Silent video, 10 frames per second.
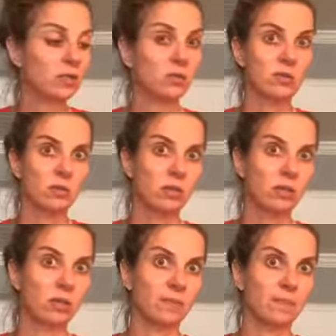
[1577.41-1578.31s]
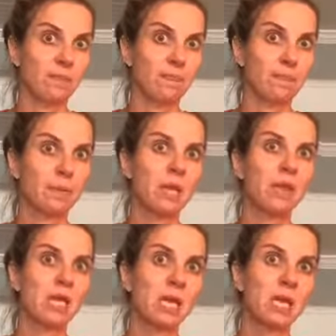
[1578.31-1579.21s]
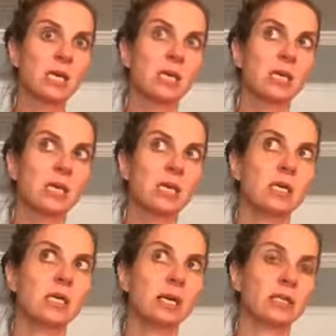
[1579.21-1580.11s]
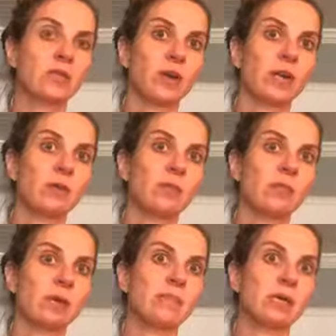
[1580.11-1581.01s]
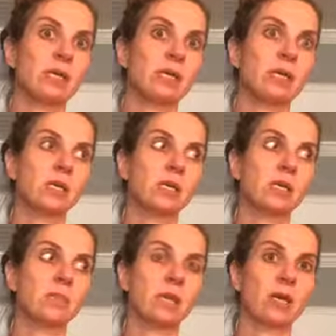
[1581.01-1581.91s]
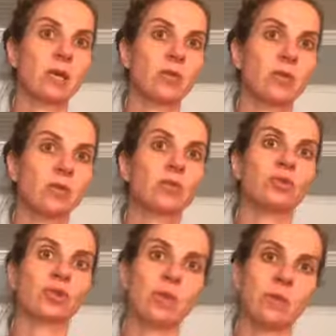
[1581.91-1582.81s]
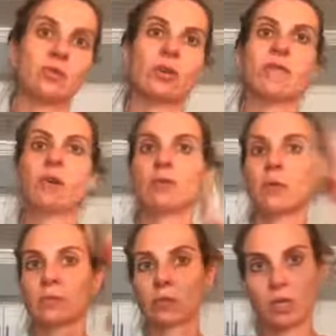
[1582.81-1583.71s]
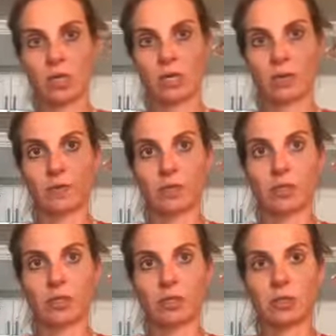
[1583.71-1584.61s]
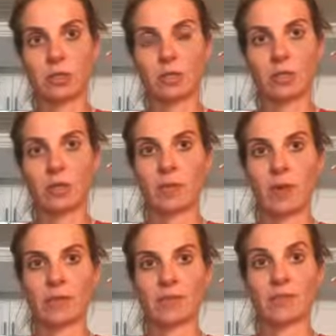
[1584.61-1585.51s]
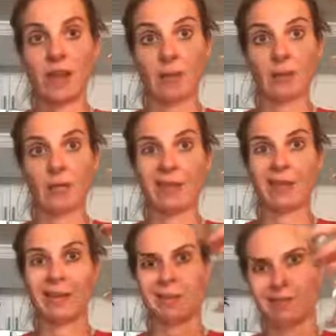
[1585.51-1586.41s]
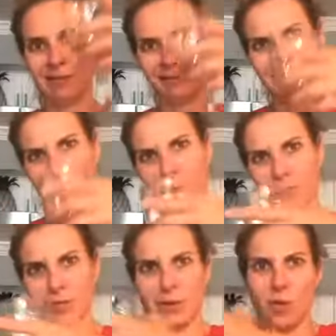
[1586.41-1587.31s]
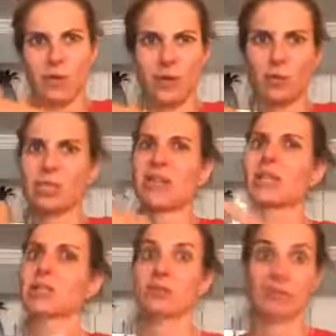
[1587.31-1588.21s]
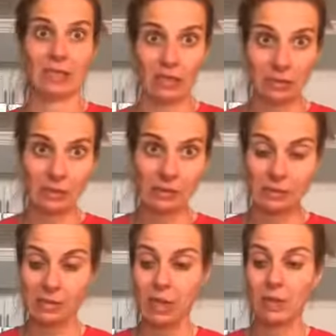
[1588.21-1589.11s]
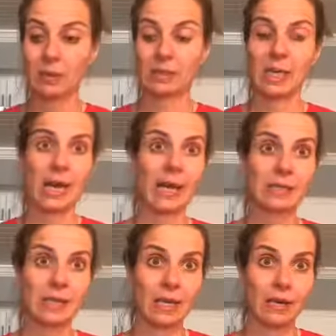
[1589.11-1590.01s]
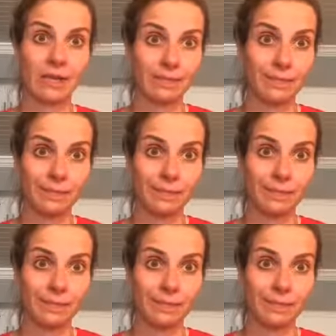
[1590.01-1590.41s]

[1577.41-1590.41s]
So this should be good. But I think next Friday we might be making our way. We're thinking about driving all the way up to Chicago first, saying goodbye to some family, and then south and over, which I think is ridiculous because that adds like